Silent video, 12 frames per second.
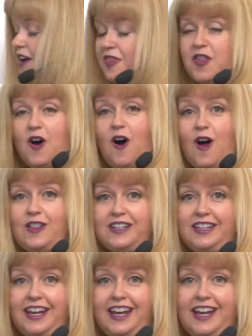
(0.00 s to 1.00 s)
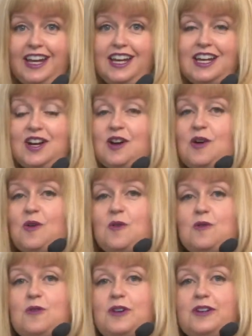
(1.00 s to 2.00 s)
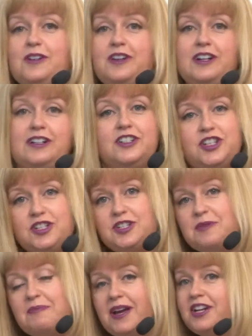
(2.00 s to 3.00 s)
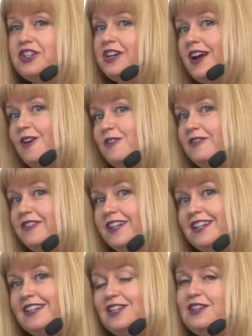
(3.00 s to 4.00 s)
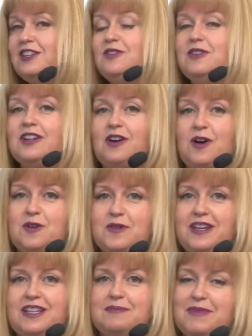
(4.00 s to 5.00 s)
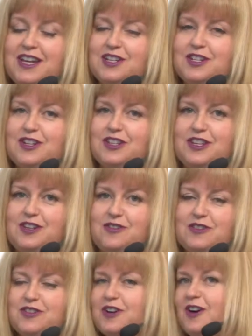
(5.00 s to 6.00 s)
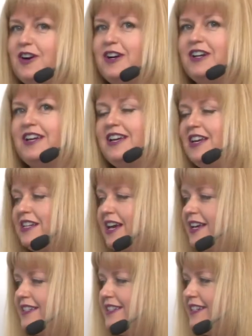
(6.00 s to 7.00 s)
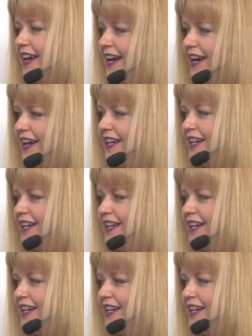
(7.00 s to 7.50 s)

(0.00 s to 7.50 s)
the holiday or just to match an outfit. You can always make sure that your dog has a tag